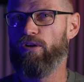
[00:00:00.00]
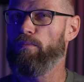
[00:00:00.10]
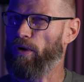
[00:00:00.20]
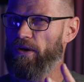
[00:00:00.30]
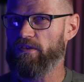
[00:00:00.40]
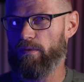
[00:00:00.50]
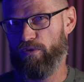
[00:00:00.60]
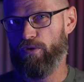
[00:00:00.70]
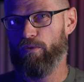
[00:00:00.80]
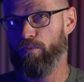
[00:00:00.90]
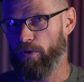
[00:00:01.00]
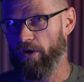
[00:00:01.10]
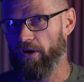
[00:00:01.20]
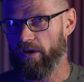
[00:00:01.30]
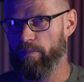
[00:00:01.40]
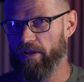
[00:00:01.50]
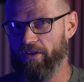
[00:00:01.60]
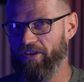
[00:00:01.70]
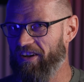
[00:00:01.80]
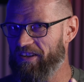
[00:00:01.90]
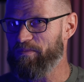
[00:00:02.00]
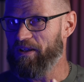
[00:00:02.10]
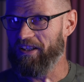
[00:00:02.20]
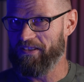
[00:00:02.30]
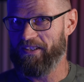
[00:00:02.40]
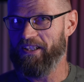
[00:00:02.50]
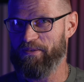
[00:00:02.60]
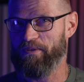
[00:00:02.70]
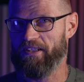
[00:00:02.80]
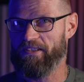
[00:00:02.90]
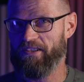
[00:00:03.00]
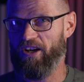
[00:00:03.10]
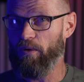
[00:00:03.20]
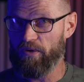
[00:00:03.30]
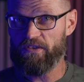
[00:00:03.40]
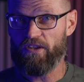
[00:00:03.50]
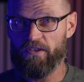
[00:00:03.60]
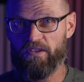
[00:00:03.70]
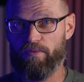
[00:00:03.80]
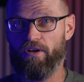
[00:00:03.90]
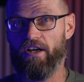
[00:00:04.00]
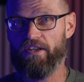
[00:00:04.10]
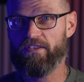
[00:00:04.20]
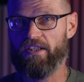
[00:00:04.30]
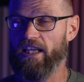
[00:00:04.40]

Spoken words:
look, most of them do work, but not as well as these ones. I was so surprised.